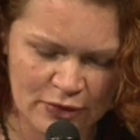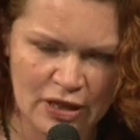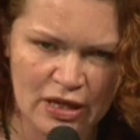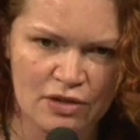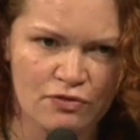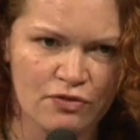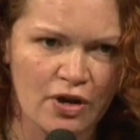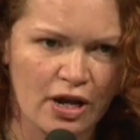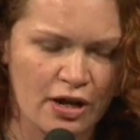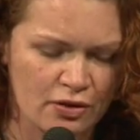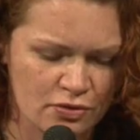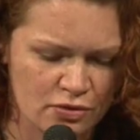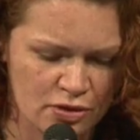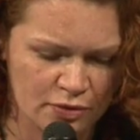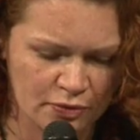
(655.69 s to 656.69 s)
He
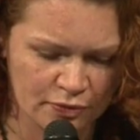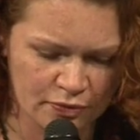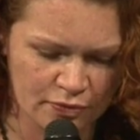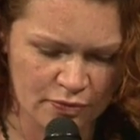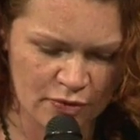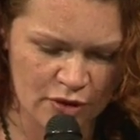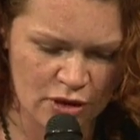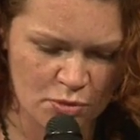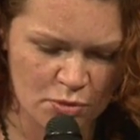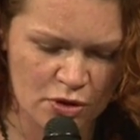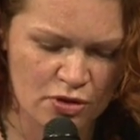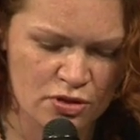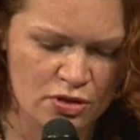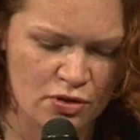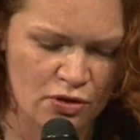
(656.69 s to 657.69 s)
frowned. The
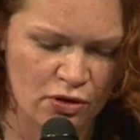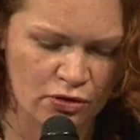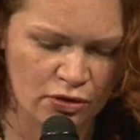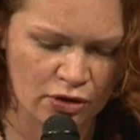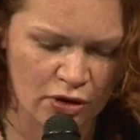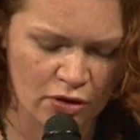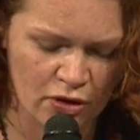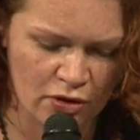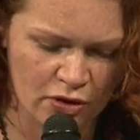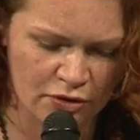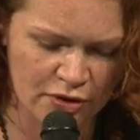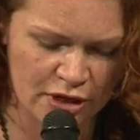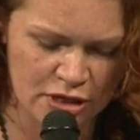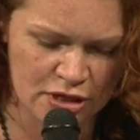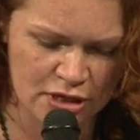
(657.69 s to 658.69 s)
bird song no longer
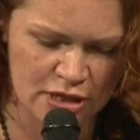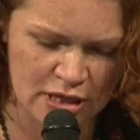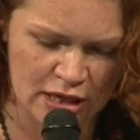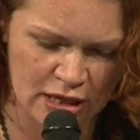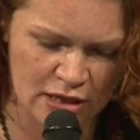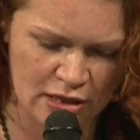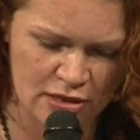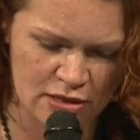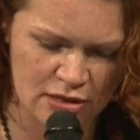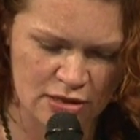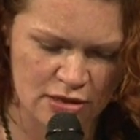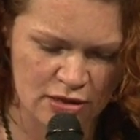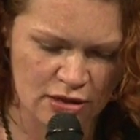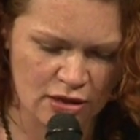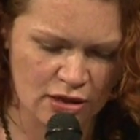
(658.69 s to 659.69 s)
reached his
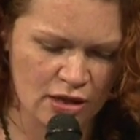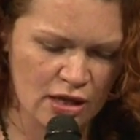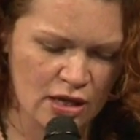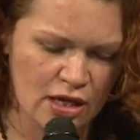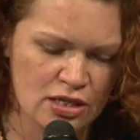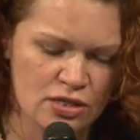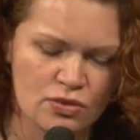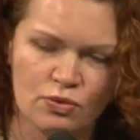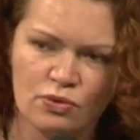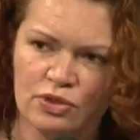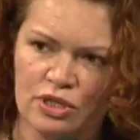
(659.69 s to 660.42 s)
ears. He saw